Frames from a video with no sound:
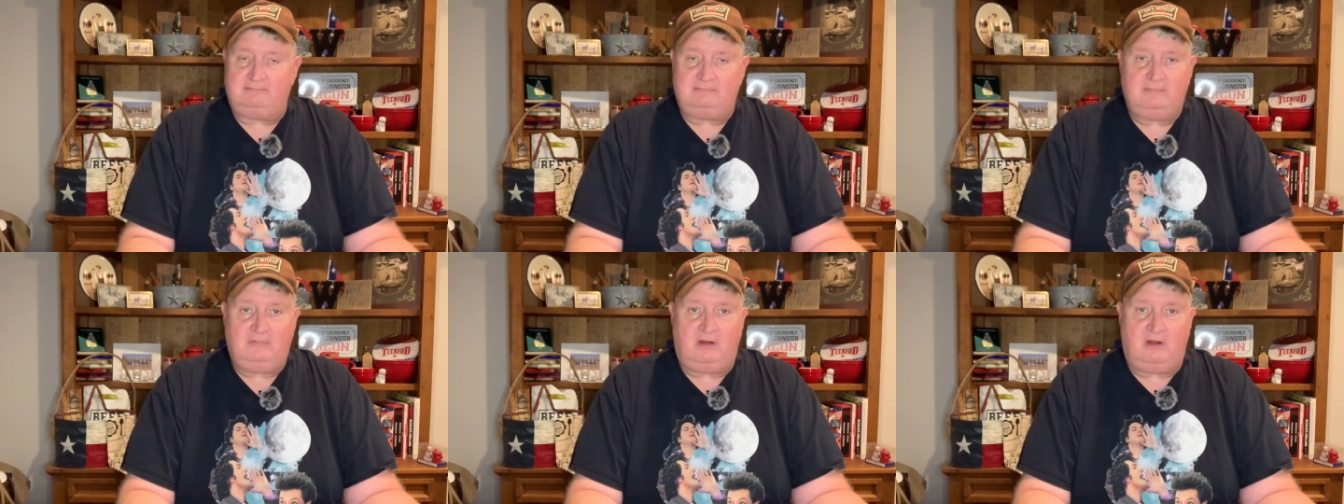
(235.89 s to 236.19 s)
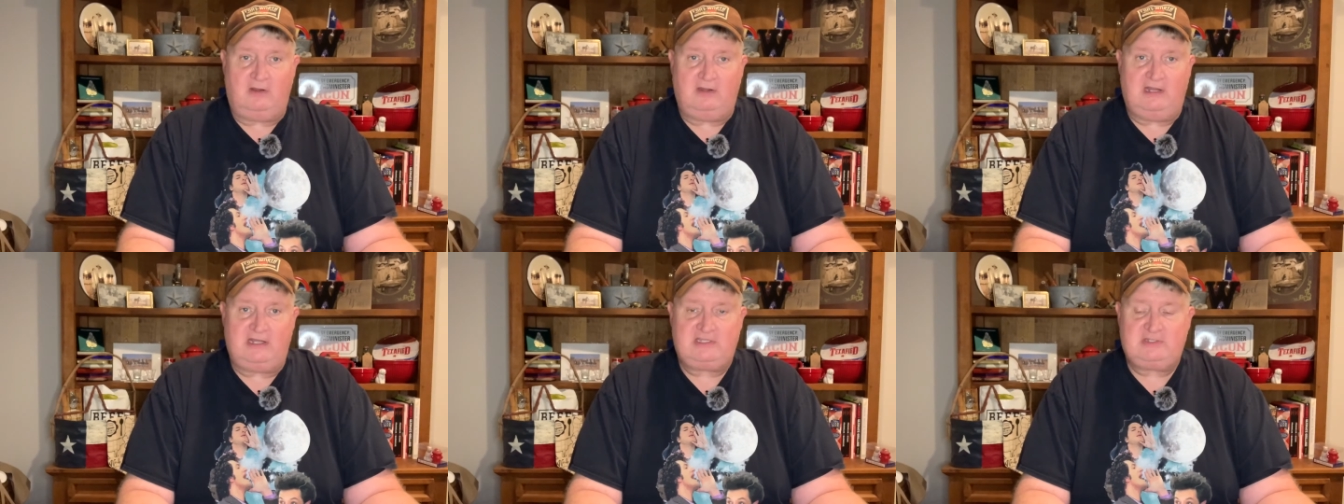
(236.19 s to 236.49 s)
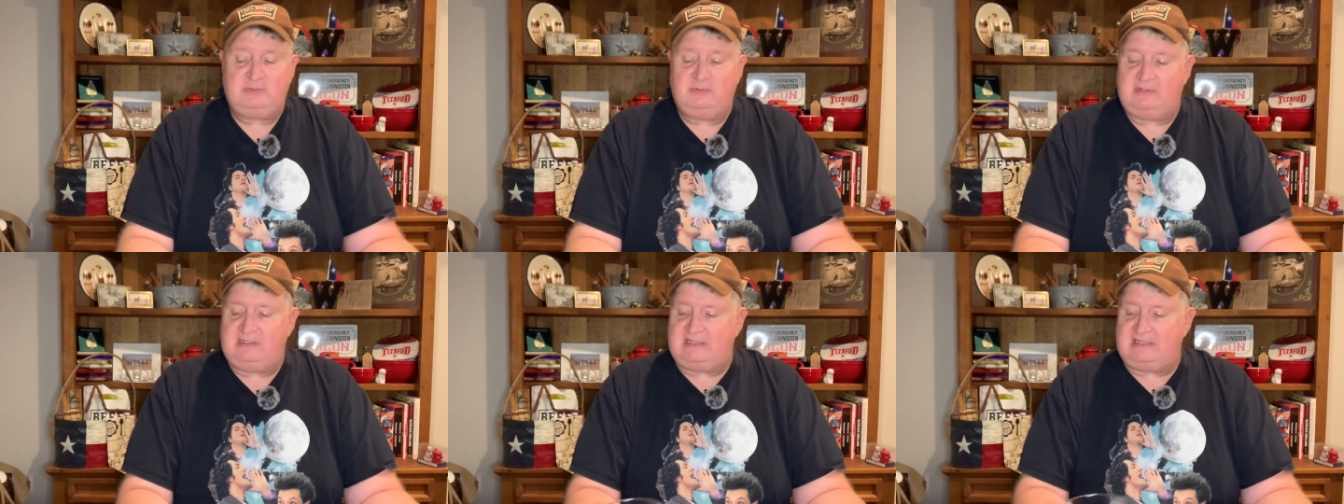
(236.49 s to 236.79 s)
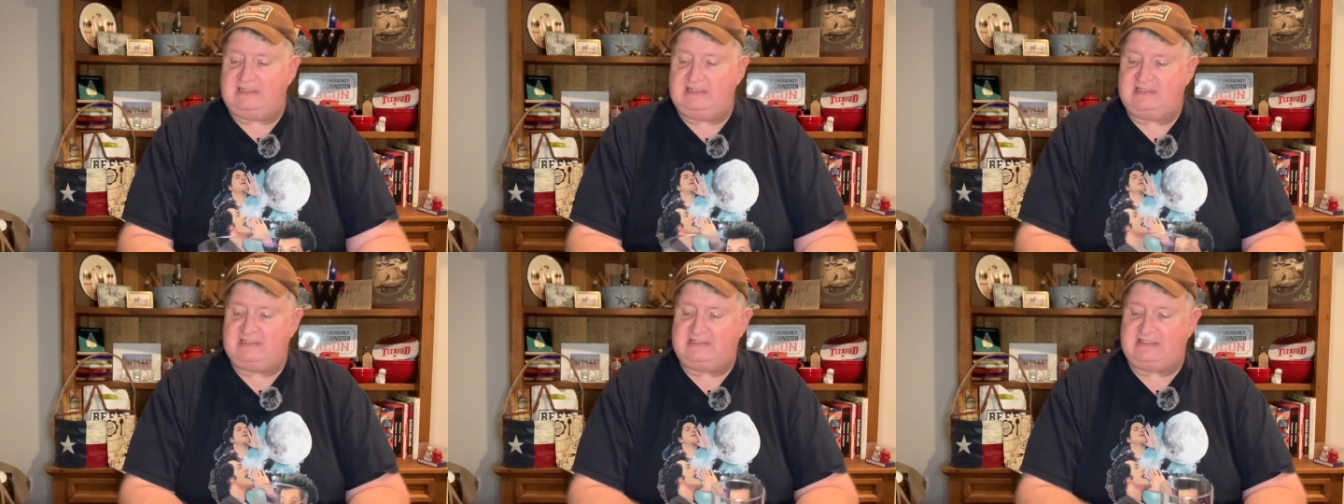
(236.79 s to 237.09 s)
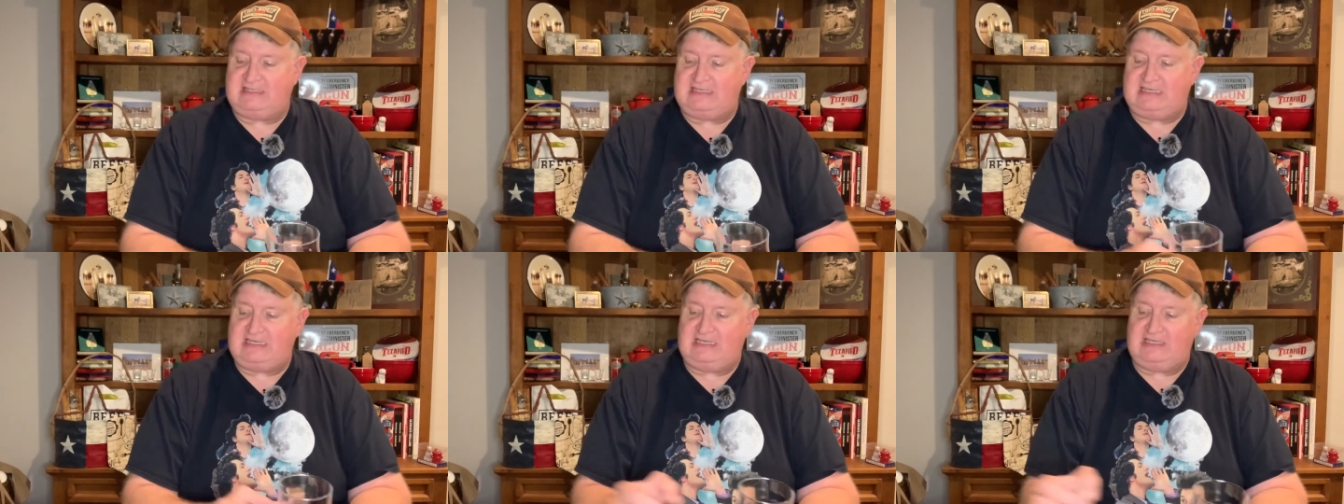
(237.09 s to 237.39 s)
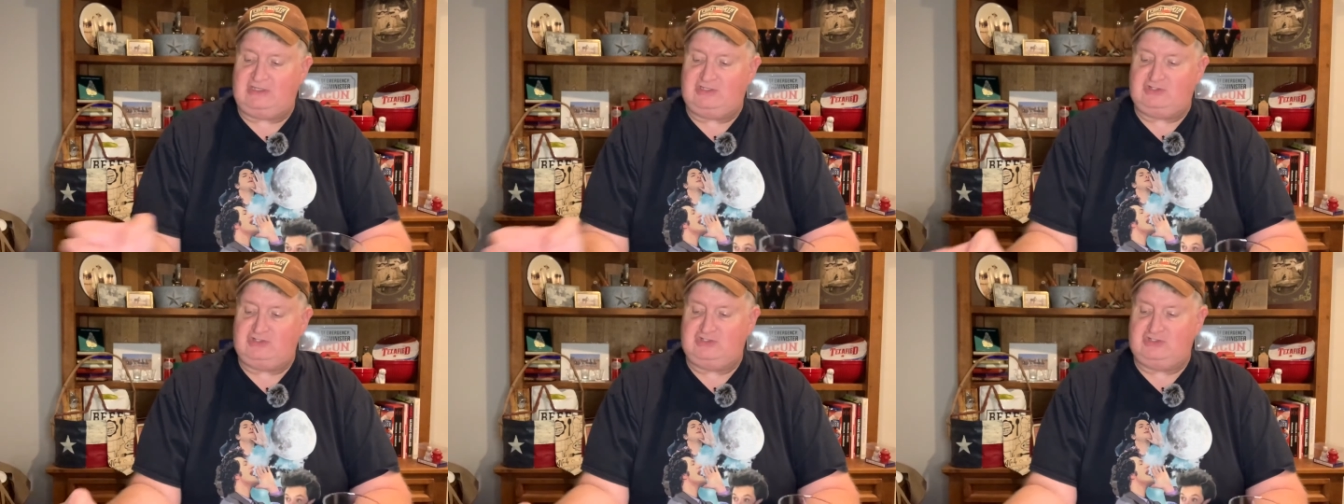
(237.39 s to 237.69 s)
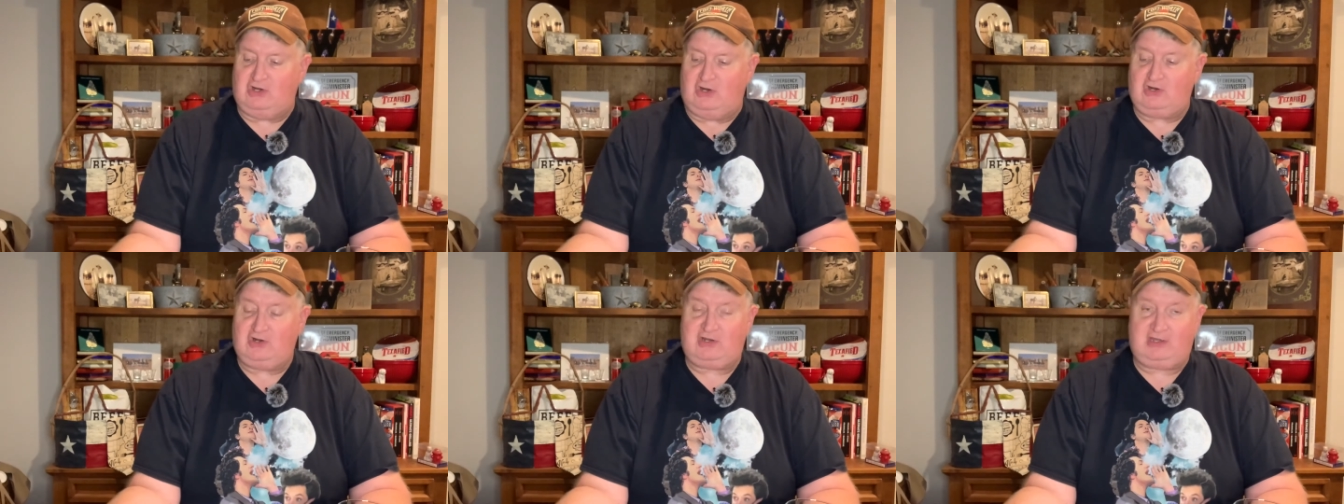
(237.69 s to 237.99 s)
our next one is the
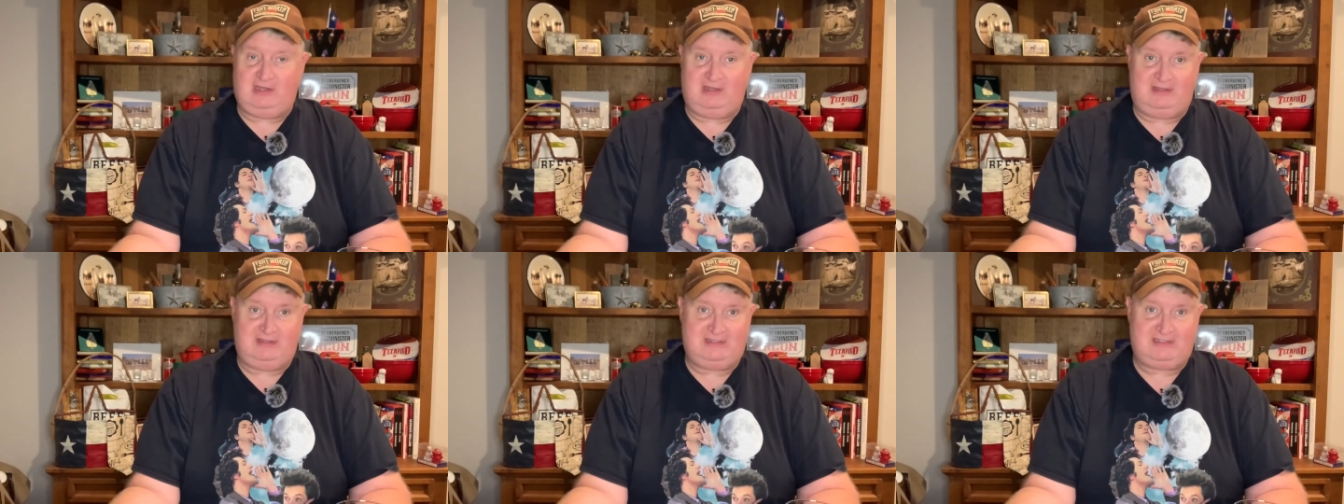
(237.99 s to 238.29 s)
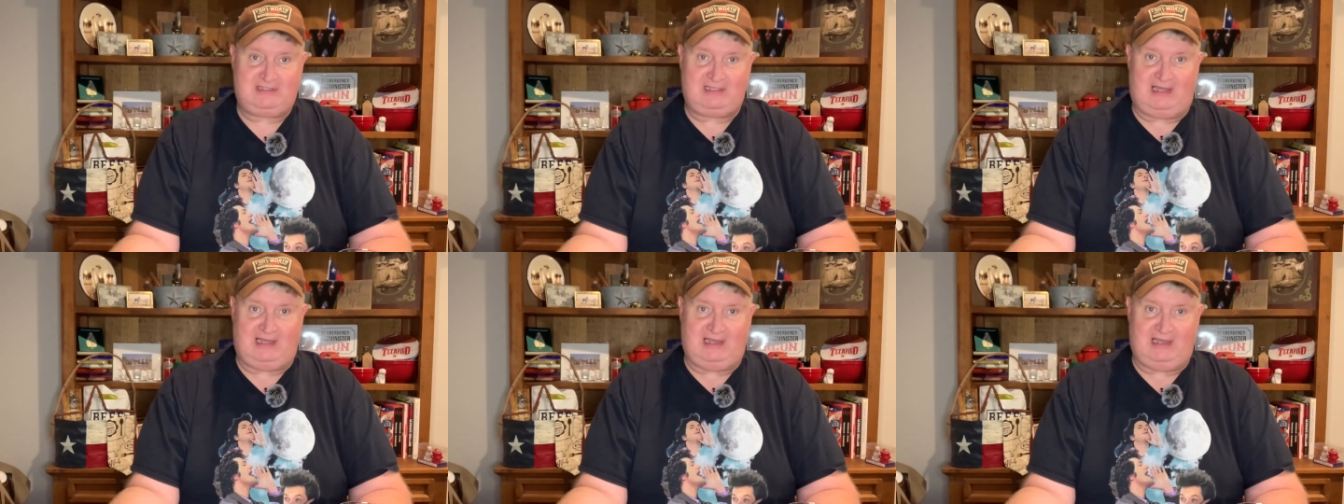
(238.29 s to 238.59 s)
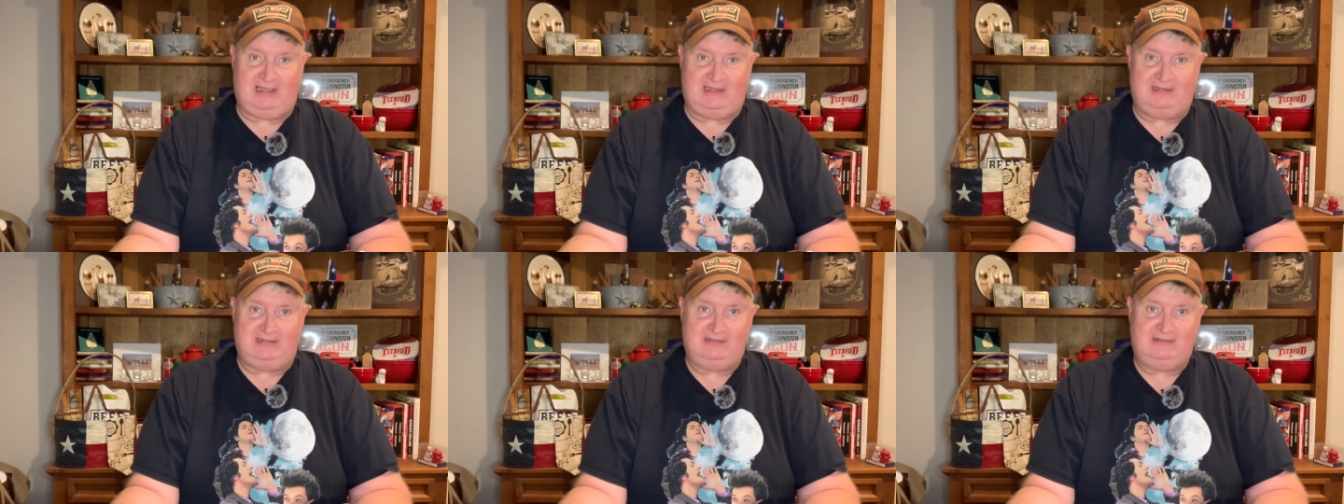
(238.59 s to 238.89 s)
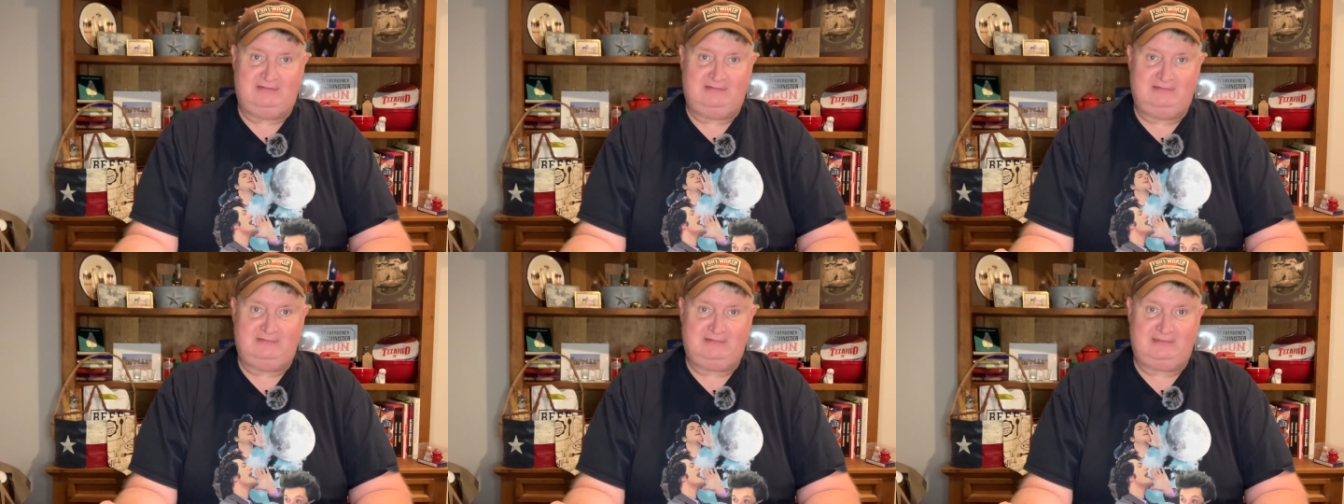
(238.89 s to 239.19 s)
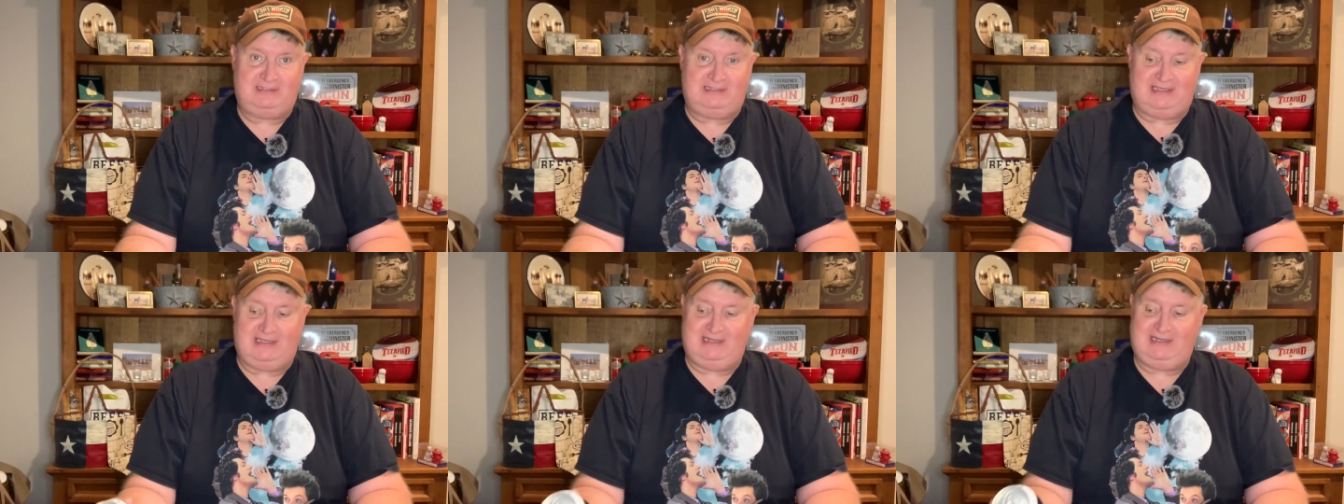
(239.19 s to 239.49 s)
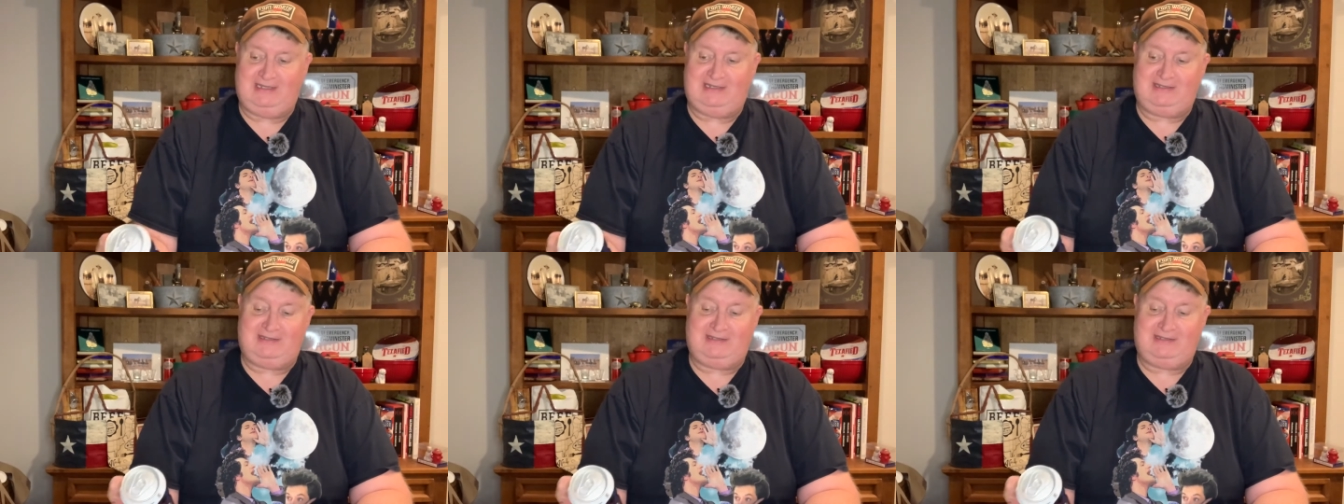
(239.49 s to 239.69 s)
Darkside. Get it?